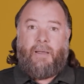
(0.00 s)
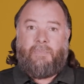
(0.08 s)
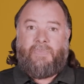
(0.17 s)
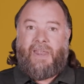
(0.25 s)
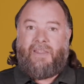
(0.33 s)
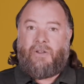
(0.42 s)

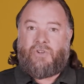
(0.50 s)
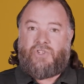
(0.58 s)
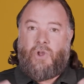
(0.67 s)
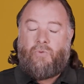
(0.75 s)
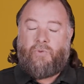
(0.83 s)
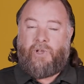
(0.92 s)
There's
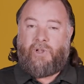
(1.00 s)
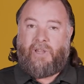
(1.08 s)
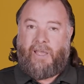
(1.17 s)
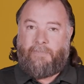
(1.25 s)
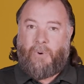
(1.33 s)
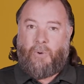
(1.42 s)
no
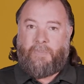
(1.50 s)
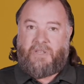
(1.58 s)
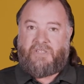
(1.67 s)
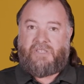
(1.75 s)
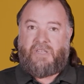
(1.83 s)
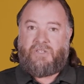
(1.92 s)
real
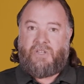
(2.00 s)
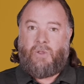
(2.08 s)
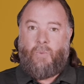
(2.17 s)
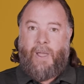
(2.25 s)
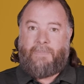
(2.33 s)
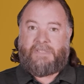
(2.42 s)
purpose to the
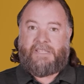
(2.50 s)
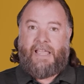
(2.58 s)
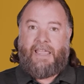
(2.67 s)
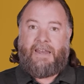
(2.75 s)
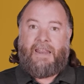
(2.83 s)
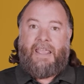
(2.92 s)

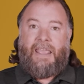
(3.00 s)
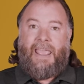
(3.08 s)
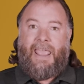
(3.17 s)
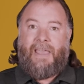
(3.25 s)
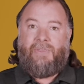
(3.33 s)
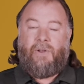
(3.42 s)
website,
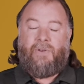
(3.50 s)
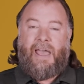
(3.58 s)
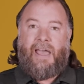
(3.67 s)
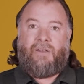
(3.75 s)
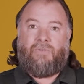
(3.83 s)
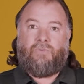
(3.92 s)
and they're
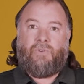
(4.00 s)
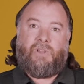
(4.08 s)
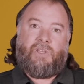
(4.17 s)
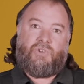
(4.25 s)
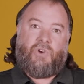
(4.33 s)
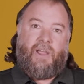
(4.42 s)
not
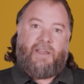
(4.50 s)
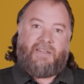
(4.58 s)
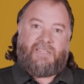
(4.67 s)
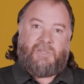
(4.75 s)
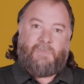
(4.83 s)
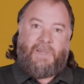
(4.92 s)
really trying
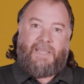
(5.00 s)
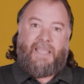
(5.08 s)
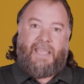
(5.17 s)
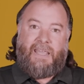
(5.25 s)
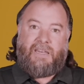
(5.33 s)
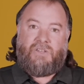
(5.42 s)
to speak
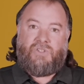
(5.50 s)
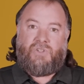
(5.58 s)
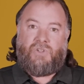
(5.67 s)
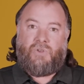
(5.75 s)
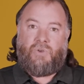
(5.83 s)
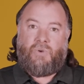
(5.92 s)

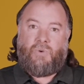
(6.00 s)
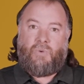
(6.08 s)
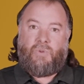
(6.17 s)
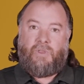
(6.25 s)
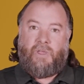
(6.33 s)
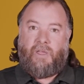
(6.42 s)

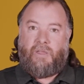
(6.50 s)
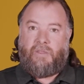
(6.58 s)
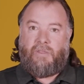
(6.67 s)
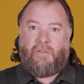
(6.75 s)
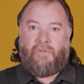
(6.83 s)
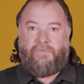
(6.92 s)
into
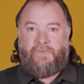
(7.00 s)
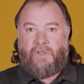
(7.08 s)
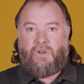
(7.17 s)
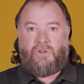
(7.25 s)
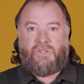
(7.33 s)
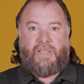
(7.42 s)
the
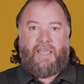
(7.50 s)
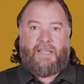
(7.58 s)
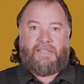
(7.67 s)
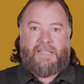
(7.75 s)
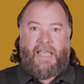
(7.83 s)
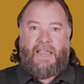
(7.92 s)
fears, the
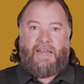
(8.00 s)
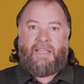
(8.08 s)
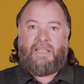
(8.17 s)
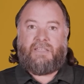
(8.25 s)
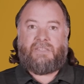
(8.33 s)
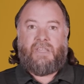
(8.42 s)

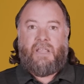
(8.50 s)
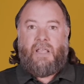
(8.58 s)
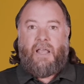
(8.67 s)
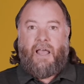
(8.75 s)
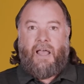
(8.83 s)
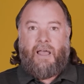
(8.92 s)
anxieties,
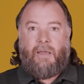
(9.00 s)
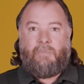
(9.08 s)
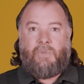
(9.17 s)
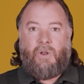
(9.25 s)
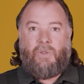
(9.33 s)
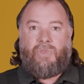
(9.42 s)

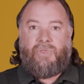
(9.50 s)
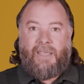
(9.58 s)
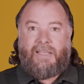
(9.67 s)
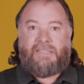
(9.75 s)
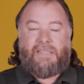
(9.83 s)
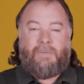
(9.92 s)
the
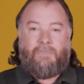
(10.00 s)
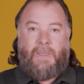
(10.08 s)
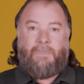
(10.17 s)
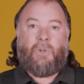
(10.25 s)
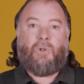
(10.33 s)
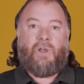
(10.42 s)
things that
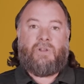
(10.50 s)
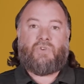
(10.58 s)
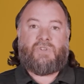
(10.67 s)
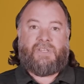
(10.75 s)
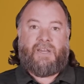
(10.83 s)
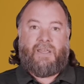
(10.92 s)
people are
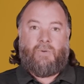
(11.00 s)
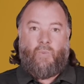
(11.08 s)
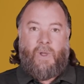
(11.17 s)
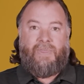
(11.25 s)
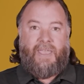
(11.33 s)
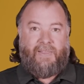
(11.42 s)
interested in
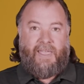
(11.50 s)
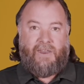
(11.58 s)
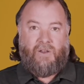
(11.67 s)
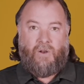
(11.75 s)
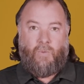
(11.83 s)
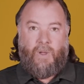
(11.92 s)
when they
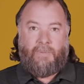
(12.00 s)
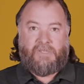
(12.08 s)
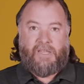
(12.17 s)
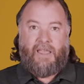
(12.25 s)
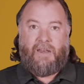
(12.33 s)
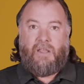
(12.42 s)
land on a
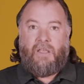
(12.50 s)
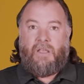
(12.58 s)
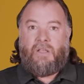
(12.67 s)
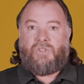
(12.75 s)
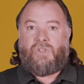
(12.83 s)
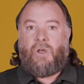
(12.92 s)
website.
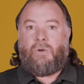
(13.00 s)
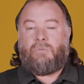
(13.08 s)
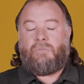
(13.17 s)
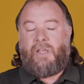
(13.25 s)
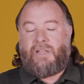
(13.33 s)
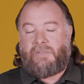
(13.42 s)
So
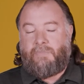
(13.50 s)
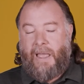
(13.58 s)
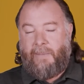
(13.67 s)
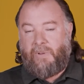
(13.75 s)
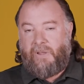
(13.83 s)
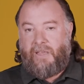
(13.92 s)
it's
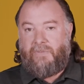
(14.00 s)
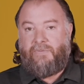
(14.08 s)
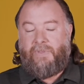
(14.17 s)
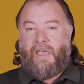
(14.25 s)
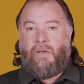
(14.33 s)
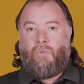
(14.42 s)
my belief
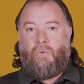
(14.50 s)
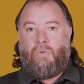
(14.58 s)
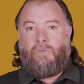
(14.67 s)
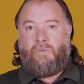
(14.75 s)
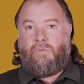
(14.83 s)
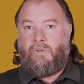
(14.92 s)
that
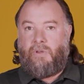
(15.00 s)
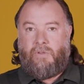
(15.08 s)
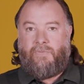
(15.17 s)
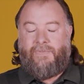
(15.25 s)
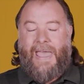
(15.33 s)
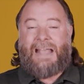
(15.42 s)
the
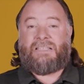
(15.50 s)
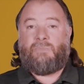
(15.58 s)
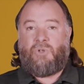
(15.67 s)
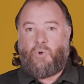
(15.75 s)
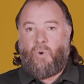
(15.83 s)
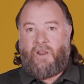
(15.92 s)
vast
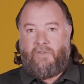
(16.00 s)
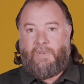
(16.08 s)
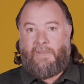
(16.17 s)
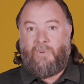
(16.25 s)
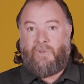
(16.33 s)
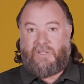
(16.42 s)
majority of
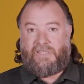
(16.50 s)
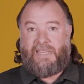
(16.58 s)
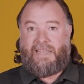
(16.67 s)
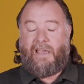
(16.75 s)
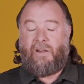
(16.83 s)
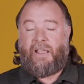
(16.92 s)
people that
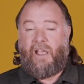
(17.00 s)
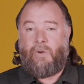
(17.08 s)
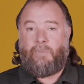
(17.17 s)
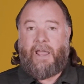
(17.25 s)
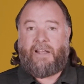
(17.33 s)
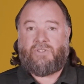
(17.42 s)
seek out a
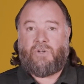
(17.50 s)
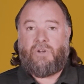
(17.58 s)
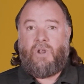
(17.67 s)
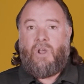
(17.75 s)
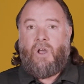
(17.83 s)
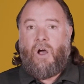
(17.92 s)
chiropractor
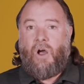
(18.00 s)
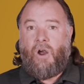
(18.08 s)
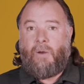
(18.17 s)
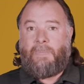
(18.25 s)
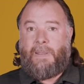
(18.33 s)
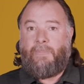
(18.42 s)

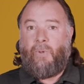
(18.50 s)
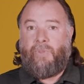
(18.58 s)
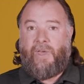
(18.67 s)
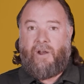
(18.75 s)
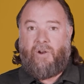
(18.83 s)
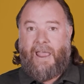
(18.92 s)
are people
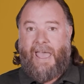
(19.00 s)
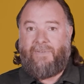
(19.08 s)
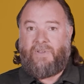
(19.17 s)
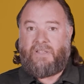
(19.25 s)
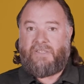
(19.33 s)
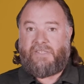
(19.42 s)
that are
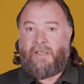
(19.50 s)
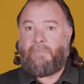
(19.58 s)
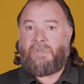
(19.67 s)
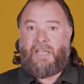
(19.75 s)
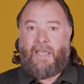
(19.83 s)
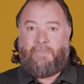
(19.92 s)
having
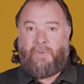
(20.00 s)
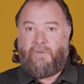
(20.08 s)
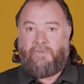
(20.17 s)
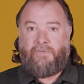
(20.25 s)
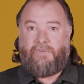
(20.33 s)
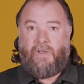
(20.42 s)
some type
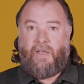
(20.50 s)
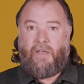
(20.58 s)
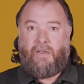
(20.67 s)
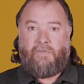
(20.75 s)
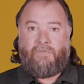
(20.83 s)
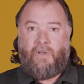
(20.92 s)

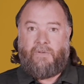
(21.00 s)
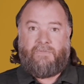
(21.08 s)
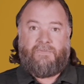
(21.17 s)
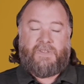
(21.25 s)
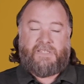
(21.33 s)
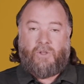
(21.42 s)
of
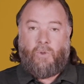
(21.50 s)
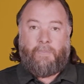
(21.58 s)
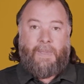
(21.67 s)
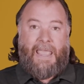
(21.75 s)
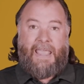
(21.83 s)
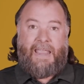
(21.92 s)
physical
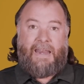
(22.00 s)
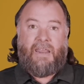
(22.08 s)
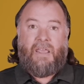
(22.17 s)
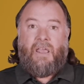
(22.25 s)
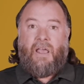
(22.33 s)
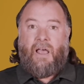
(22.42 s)
pain,
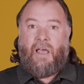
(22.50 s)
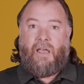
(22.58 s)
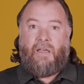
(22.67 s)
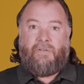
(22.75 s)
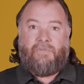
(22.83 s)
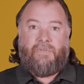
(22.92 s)

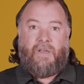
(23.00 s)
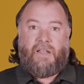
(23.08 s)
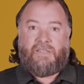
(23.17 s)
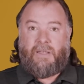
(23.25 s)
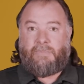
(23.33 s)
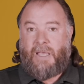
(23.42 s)
of
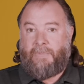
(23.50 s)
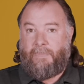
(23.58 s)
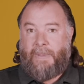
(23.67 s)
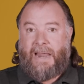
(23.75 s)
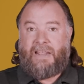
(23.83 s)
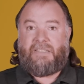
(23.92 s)
some type of
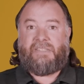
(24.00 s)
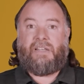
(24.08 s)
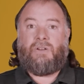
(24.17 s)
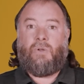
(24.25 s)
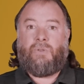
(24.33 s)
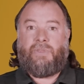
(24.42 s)
body
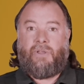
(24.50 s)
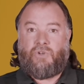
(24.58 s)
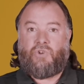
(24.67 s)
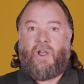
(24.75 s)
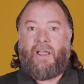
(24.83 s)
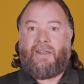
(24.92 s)
signal that they're
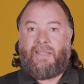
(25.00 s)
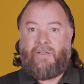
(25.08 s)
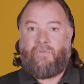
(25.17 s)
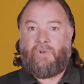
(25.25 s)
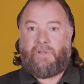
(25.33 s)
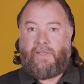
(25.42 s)
trying to
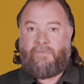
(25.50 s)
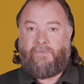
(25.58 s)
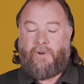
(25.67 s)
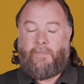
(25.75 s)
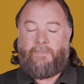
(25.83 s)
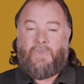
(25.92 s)
get relief
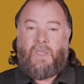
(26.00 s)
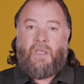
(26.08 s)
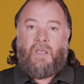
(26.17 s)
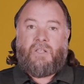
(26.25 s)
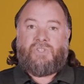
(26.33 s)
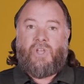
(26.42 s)
from.
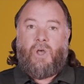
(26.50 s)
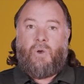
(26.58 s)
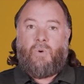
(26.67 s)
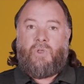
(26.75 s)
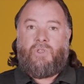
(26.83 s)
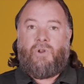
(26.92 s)

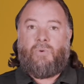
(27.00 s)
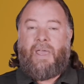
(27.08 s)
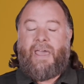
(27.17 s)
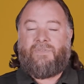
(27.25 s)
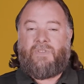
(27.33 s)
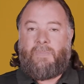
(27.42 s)
So you don't
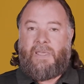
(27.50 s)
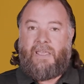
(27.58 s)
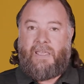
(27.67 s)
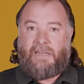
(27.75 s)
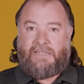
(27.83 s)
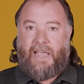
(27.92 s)
have to
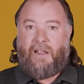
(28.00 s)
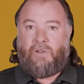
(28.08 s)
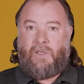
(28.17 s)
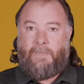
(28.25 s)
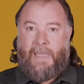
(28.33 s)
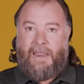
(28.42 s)
be
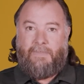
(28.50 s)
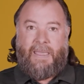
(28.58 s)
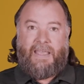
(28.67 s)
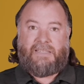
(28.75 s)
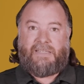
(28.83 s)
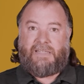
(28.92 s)
entirely
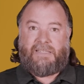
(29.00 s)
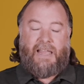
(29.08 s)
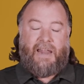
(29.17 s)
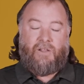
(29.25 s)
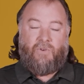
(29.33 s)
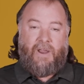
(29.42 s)
pain-based. It's
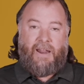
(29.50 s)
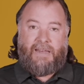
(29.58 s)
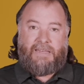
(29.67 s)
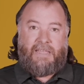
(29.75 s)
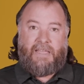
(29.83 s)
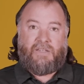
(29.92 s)
not a great
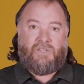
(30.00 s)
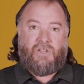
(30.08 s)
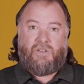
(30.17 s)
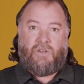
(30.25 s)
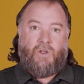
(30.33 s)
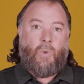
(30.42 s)
idea
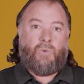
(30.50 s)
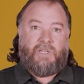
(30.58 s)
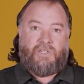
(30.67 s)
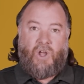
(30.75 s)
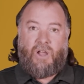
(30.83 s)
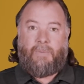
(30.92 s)
to
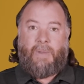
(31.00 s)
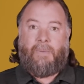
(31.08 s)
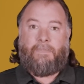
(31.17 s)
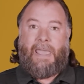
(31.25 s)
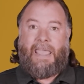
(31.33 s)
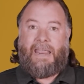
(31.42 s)
only talk
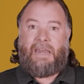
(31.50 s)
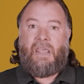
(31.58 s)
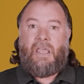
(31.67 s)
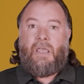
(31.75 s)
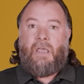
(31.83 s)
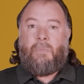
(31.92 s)
about pain,
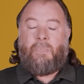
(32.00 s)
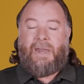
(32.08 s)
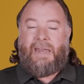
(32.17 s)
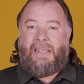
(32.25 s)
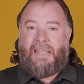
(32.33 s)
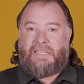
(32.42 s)
but
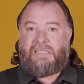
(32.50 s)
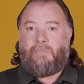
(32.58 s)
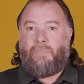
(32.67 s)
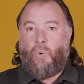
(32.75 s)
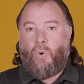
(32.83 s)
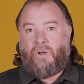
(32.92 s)
it is
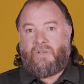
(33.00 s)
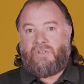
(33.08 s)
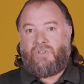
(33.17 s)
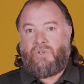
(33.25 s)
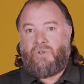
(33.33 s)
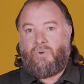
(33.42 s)
important
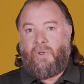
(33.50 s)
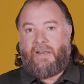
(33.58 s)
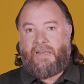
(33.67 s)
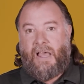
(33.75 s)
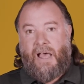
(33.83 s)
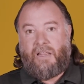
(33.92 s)
to
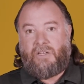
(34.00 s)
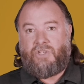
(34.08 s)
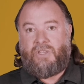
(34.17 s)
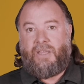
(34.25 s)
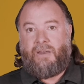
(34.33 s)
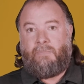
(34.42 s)

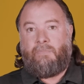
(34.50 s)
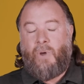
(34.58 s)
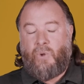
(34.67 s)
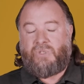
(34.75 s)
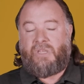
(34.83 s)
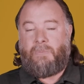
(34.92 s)
acknowledge that
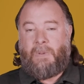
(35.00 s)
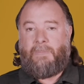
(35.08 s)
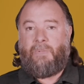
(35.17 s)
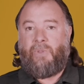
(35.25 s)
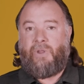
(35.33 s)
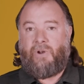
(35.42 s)
most of the
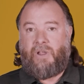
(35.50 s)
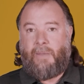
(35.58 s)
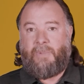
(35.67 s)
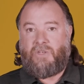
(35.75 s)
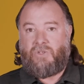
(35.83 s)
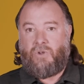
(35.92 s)
people that are
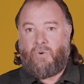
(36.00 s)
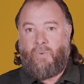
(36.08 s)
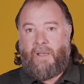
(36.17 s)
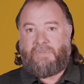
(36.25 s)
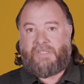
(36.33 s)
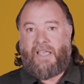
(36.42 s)
coming to your
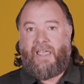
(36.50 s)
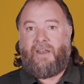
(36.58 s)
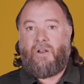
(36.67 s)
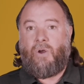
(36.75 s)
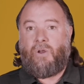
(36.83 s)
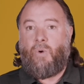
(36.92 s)

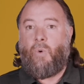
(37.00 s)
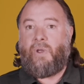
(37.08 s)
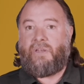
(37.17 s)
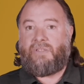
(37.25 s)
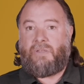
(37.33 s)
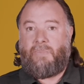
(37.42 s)
website are
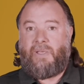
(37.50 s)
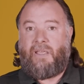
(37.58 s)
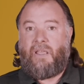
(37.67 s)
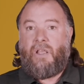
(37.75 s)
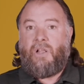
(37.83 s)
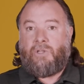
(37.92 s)
going to
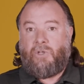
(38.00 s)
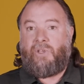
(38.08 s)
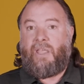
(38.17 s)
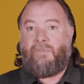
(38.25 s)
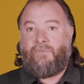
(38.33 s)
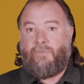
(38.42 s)
be
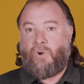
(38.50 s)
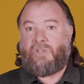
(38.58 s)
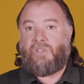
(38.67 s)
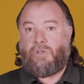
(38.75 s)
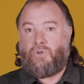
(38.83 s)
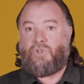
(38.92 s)
looking for a
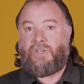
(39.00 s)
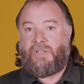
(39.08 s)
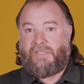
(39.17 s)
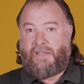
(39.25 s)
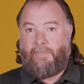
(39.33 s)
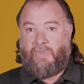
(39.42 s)
solution to
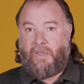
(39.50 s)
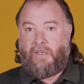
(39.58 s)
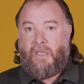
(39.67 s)
something.